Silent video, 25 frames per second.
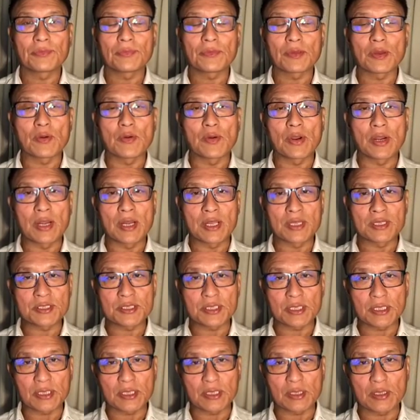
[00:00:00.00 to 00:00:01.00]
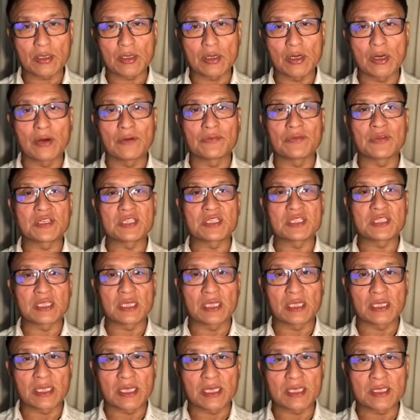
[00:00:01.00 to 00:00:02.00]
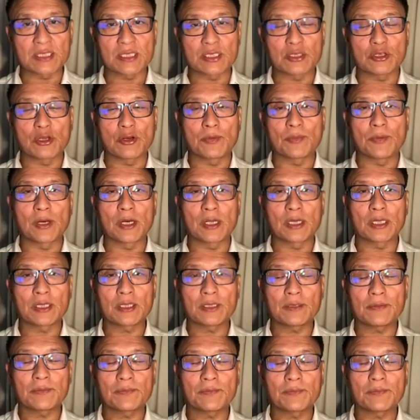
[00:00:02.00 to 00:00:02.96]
awareness of the stillness in your body.